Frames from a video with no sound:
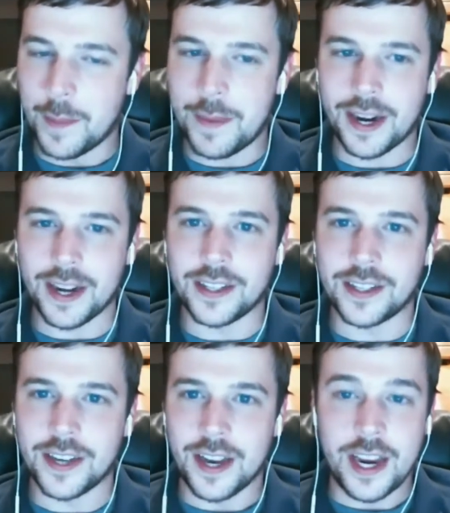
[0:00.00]

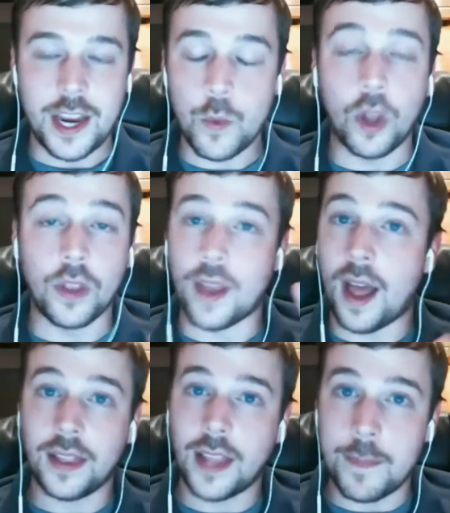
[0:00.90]
because he will
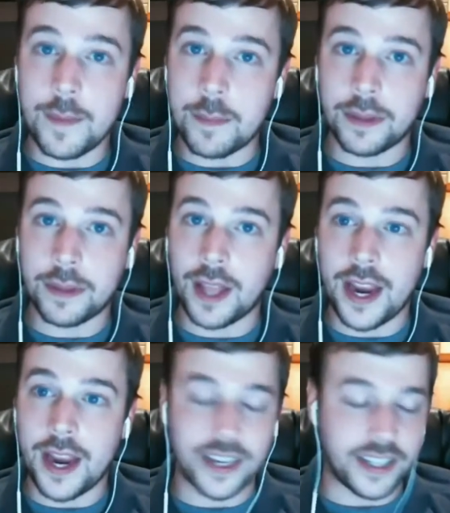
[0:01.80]
not let me
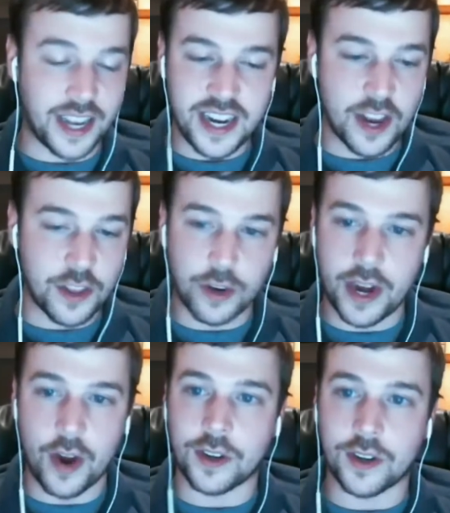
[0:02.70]
play as any other
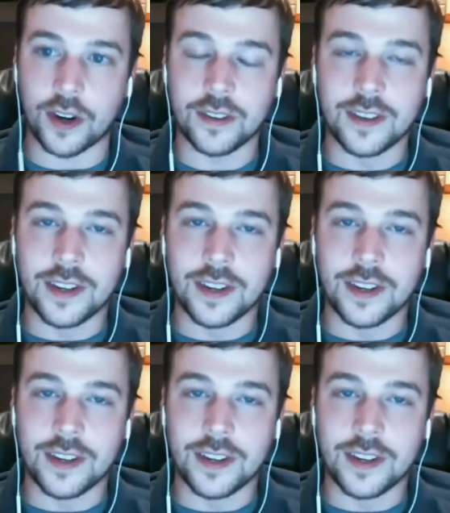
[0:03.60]
character.